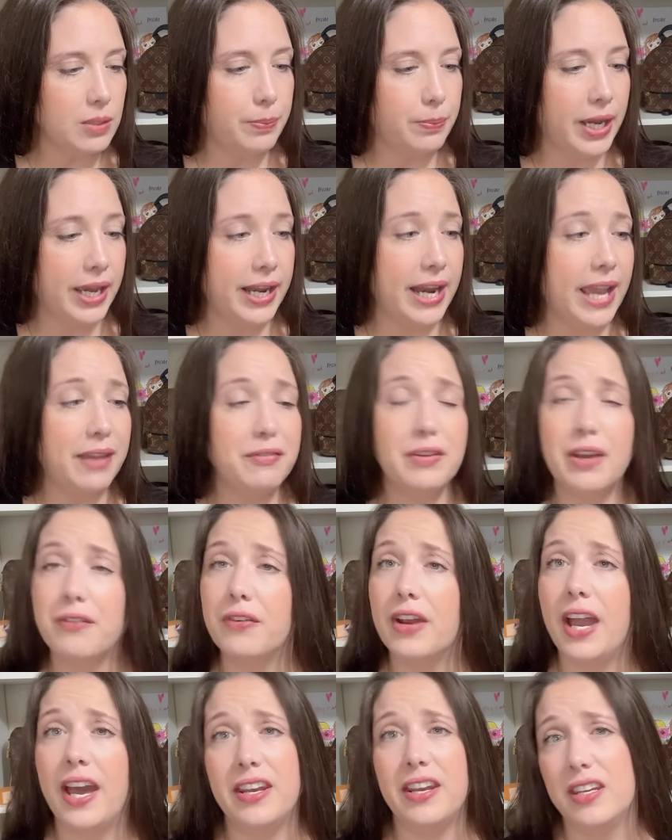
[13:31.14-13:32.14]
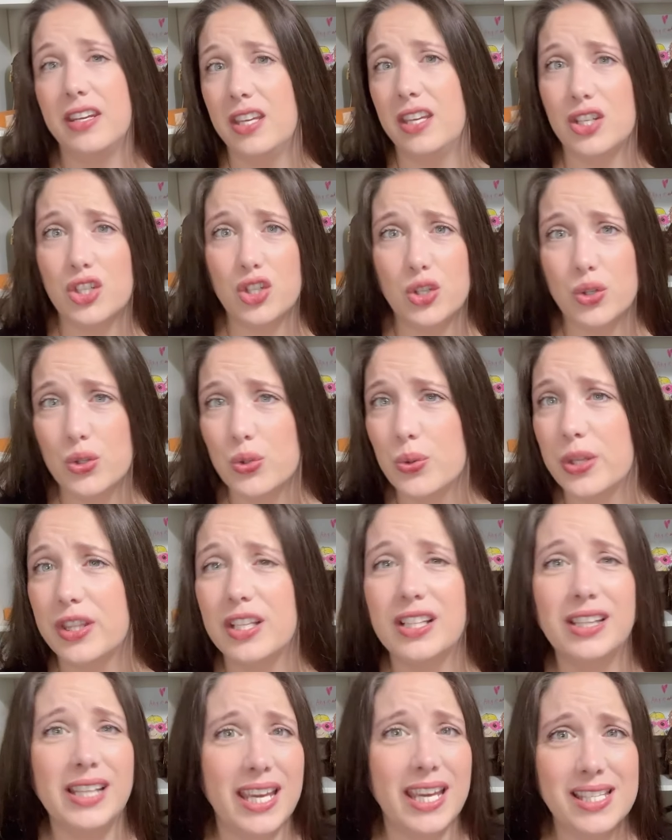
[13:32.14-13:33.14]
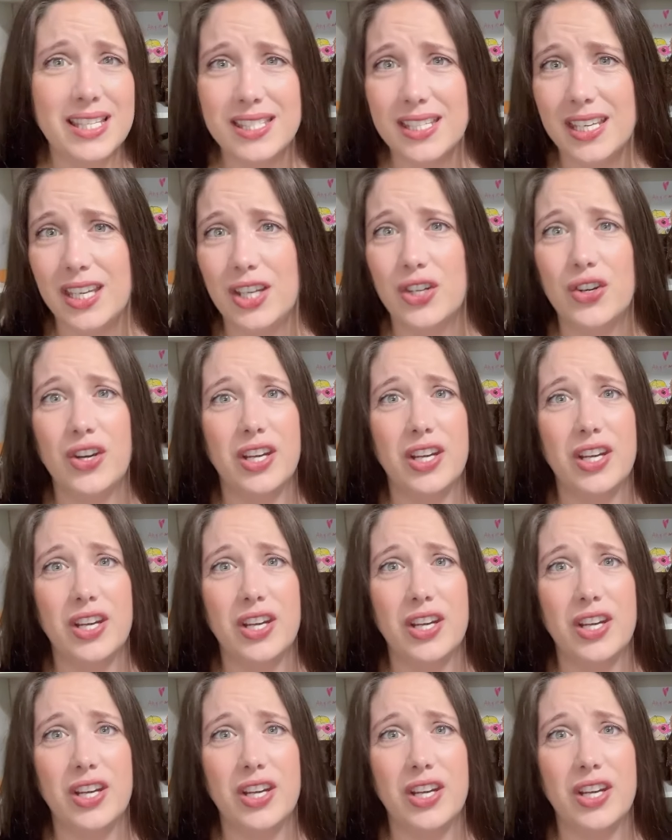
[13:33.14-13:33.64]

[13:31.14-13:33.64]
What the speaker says: But I've never had any issues with glazing